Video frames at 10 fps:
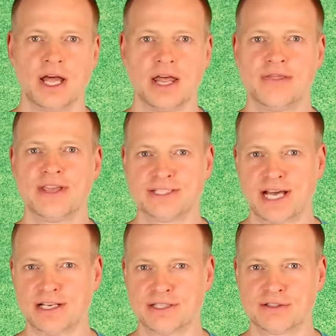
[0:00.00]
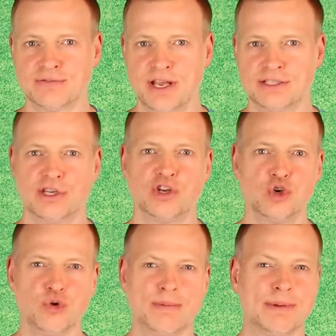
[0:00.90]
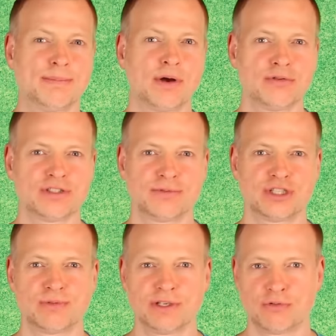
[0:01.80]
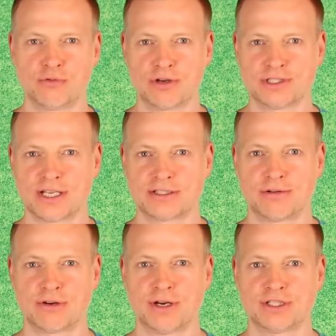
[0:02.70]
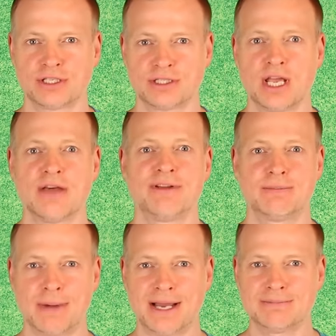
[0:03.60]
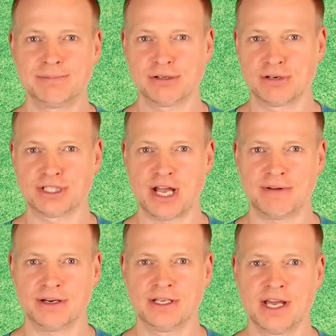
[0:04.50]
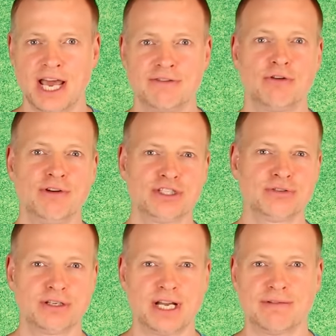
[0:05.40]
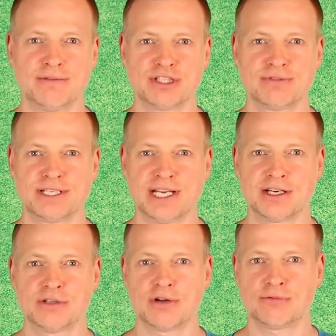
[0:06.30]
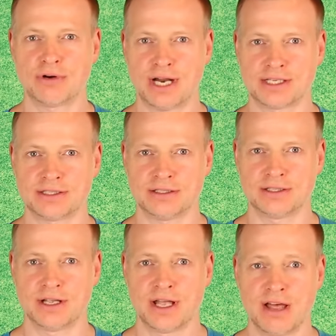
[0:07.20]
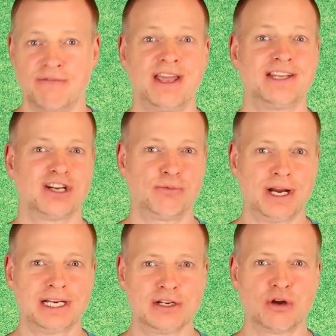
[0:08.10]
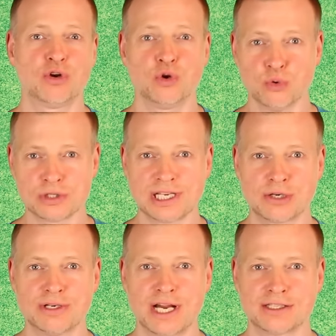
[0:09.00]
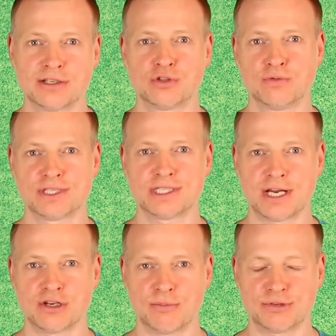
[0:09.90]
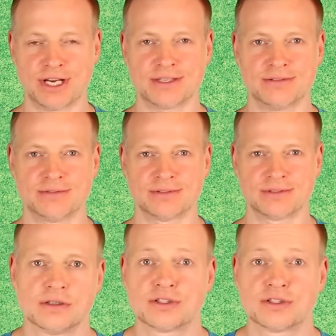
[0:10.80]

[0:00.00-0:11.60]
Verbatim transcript: In the analysis phase, you will be posed with three to four sets of questions that might build on each other and for which you need to leverage the data you have collected. They are directly or loosely connected to the study objective.